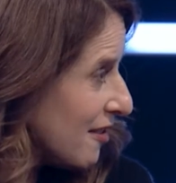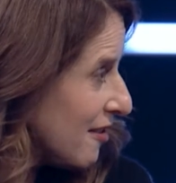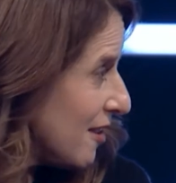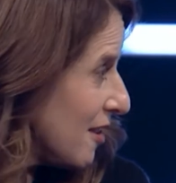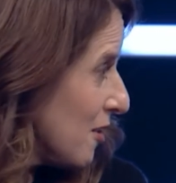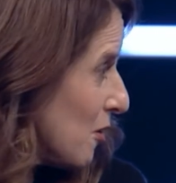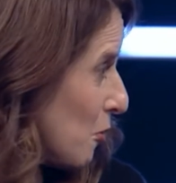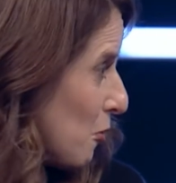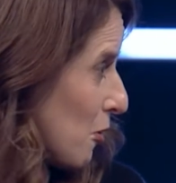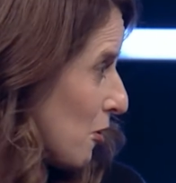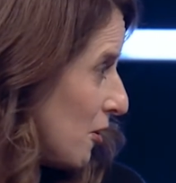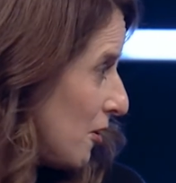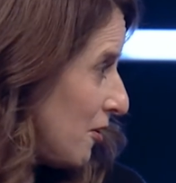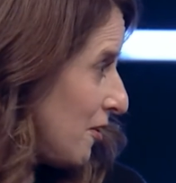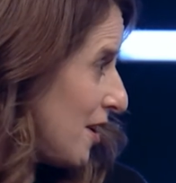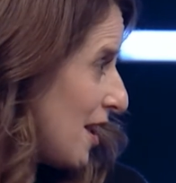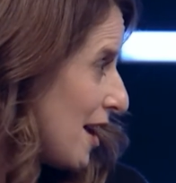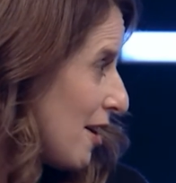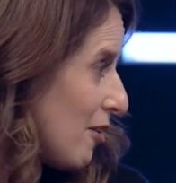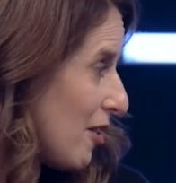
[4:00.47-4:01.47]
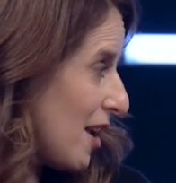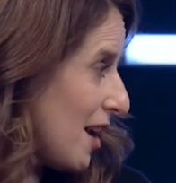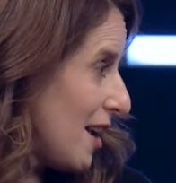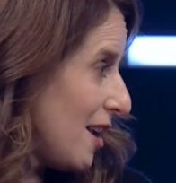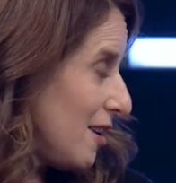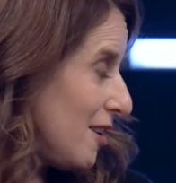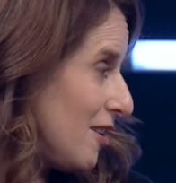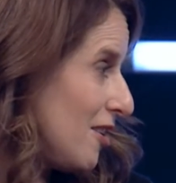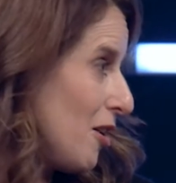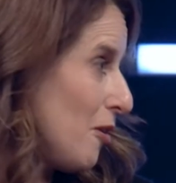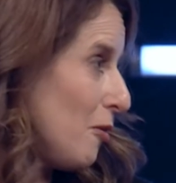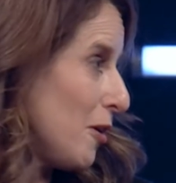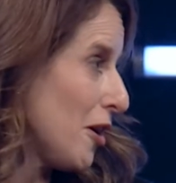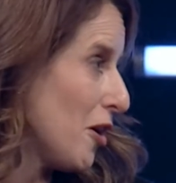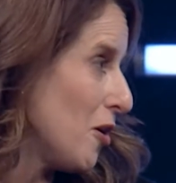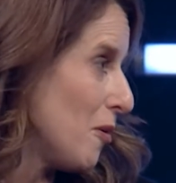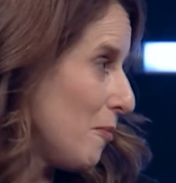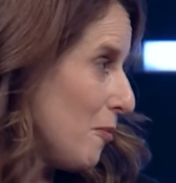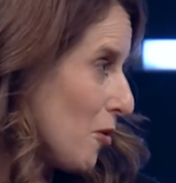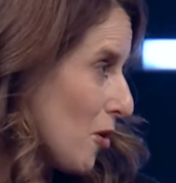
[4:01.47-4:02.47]
in the world now that, you know, we
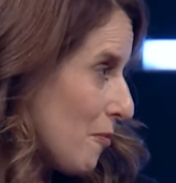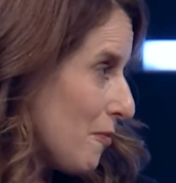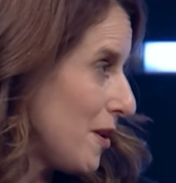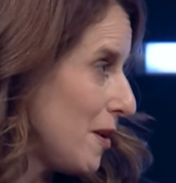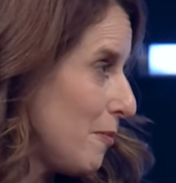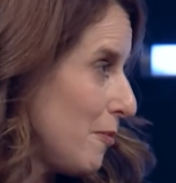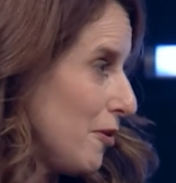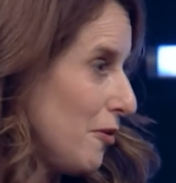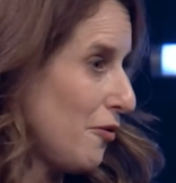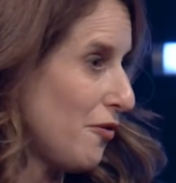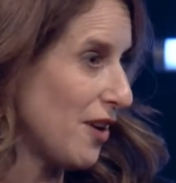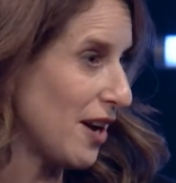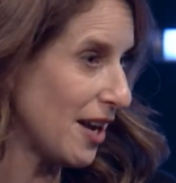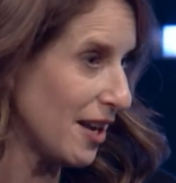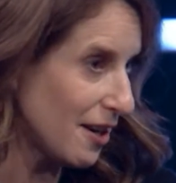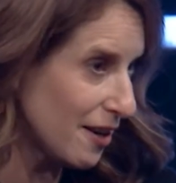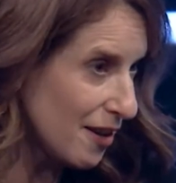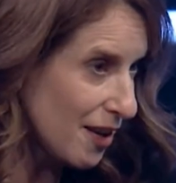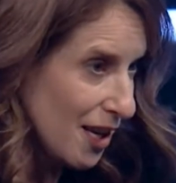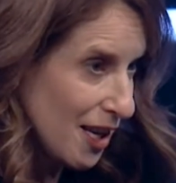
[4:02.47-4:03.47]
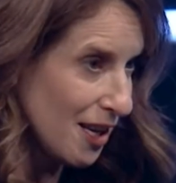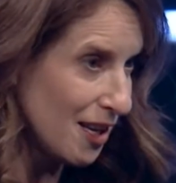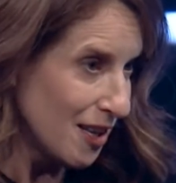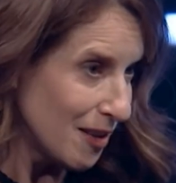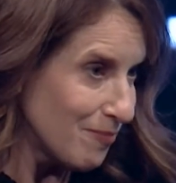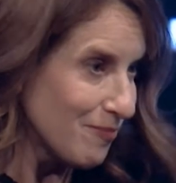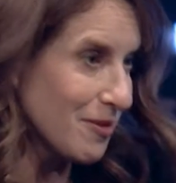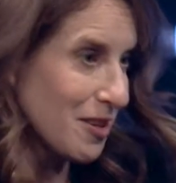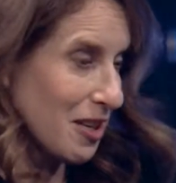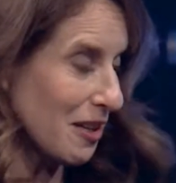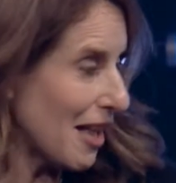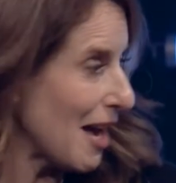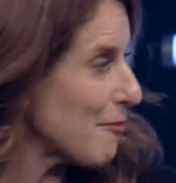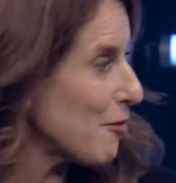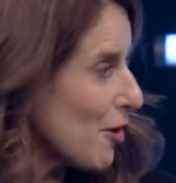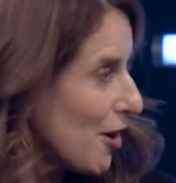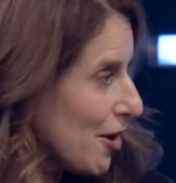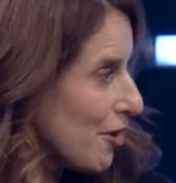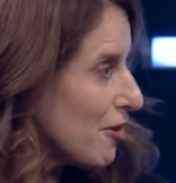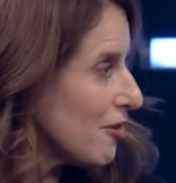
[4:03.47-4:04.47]
hope more people find
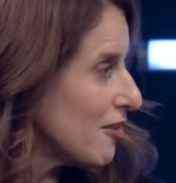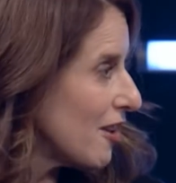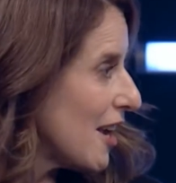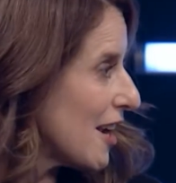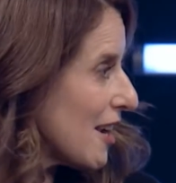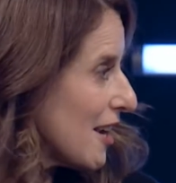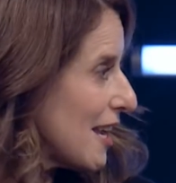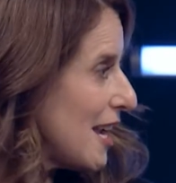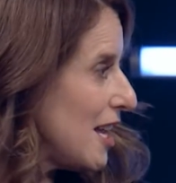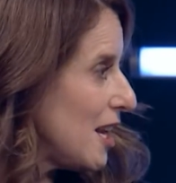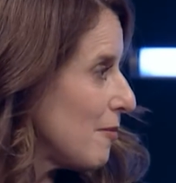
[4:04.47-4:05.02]
collaborators like a Katie